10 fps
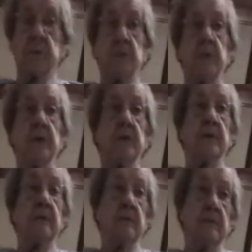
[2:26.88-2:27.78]

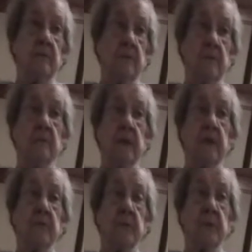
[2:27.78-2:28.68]

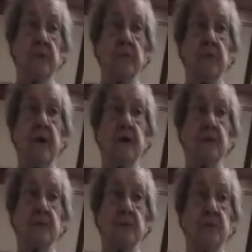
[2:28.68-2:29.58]
whatever we could find
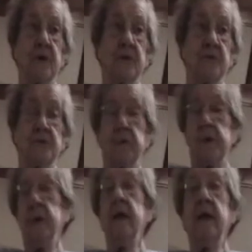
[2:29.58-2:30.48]
to put on the
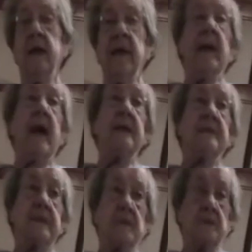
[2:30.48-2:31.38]
tree, and
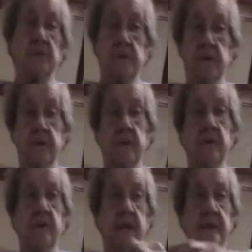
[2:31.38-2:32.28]
icicles, the
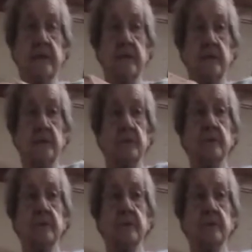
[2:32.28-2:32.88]
little icicles.